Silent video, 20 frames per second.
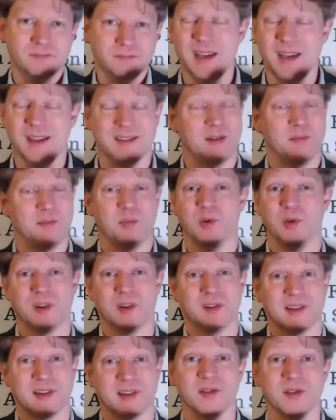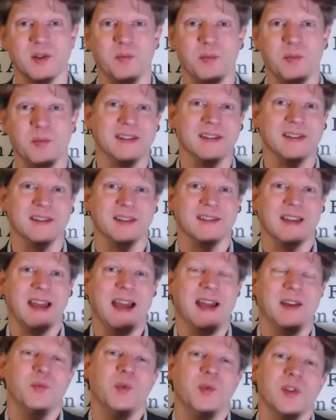a simple consulting basis.
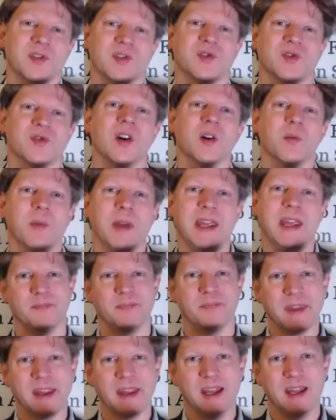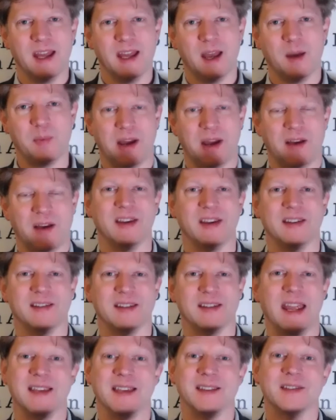And what struck me about
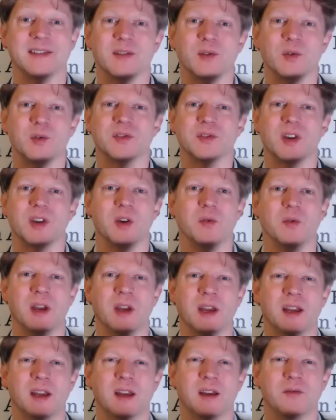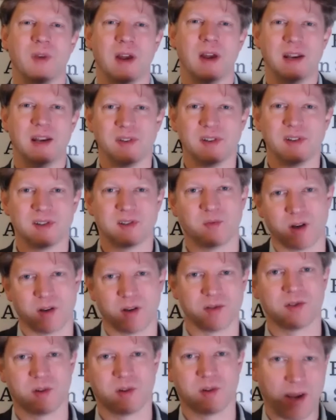this is also relevant to what I
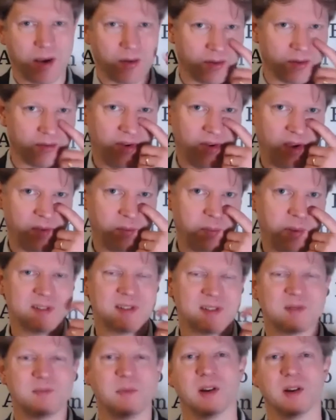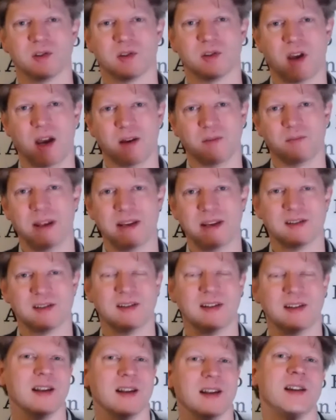was talking about with the 5 business models that I
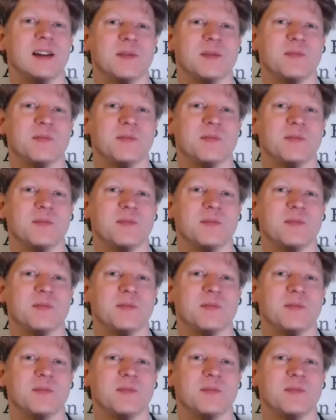mentioned in the last